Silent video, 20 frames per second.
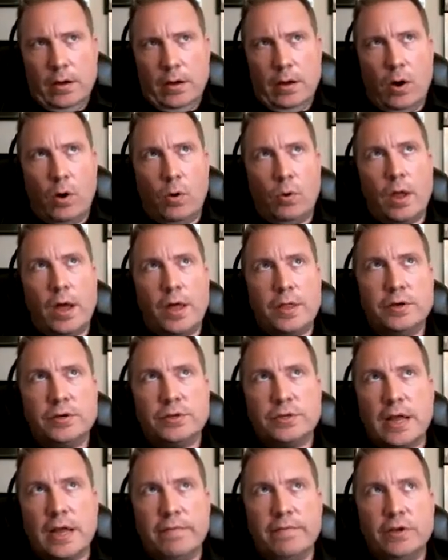whole other
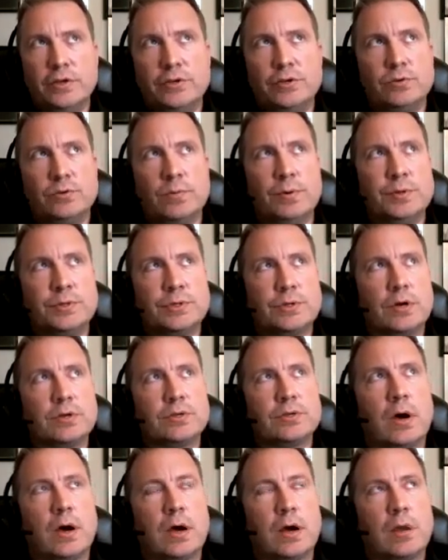set of issues when we start
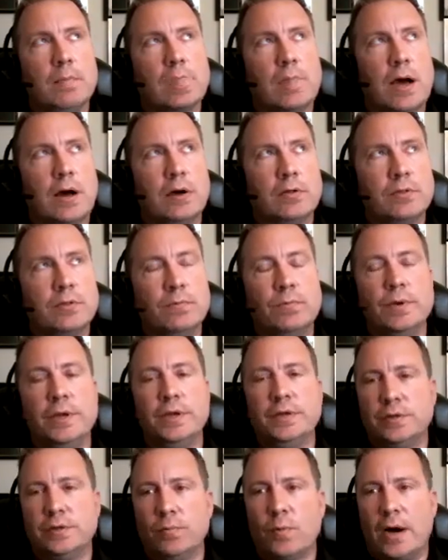talking about the
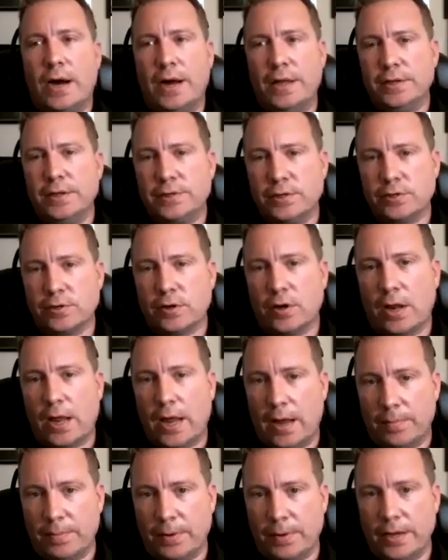reason why this is all
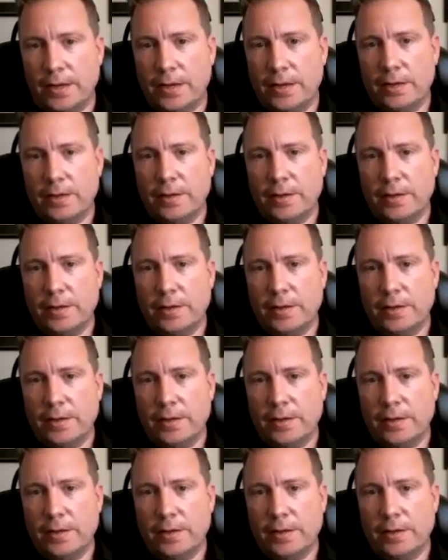happening.